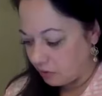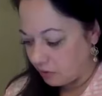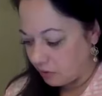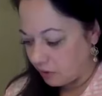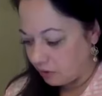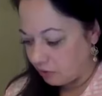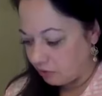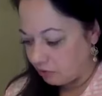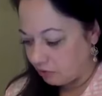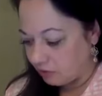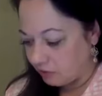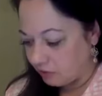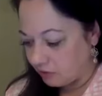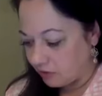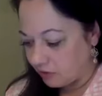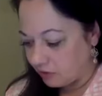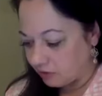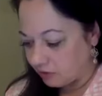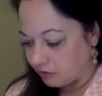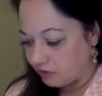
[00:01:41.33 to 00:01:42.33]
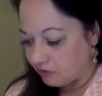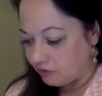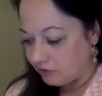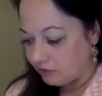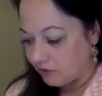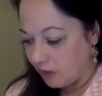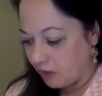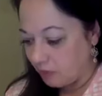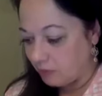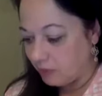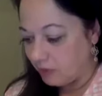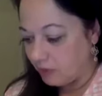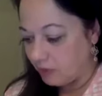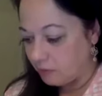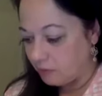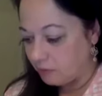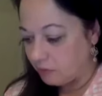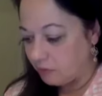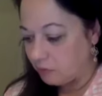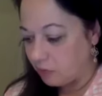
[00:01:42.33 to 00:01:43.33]
uh, Jesus actually stopped
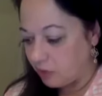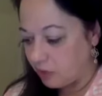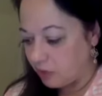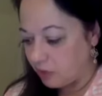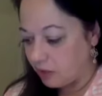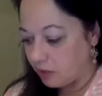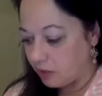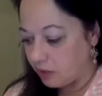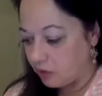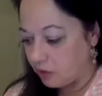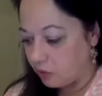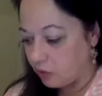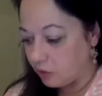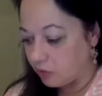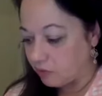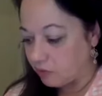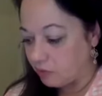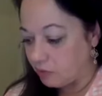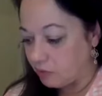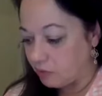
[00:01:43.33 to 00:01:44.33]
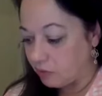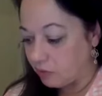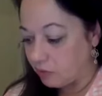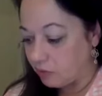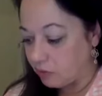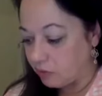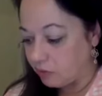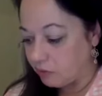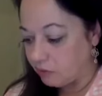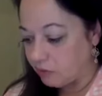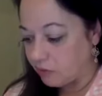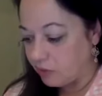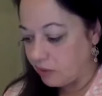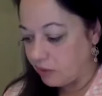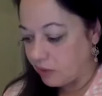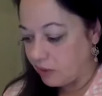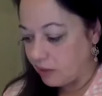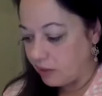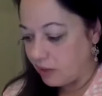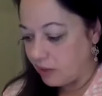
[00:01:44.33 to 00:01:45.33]
him from reading A Course in Miracles,
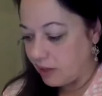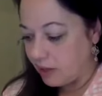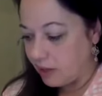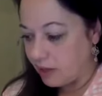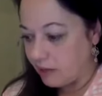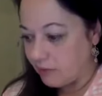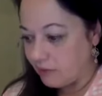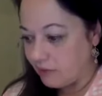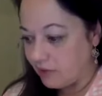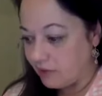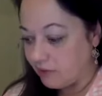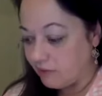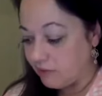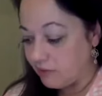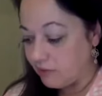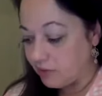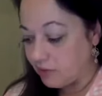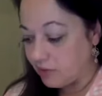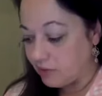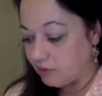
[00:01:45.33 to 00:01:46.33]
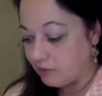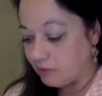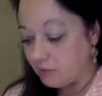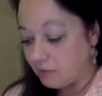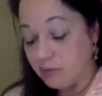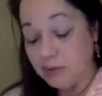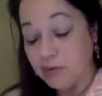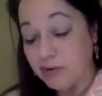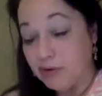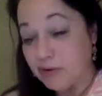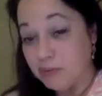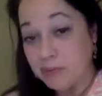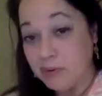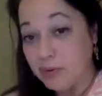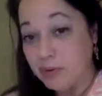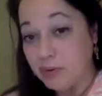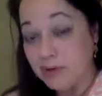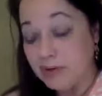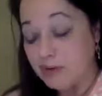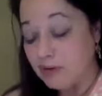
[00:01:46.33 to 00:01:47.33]
and I've had a very similar
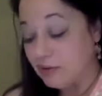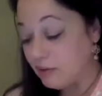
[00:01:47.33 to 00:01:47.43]
experience.